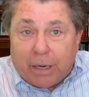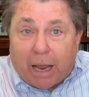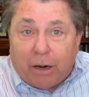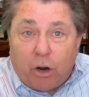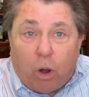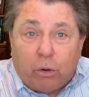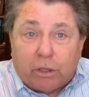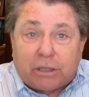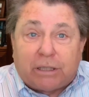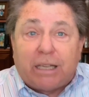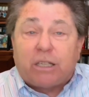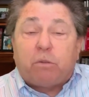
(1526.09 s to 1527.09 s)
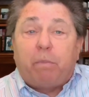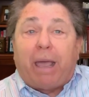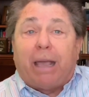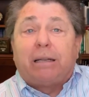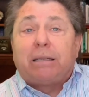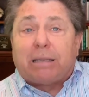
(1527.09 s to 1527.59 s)
Now notice, this
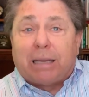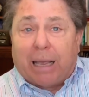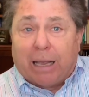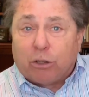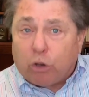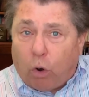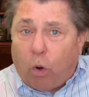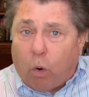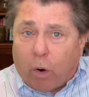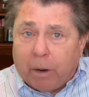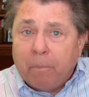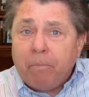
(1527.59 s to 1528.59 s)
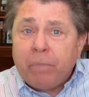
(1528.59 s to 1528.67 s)
man says, Lord,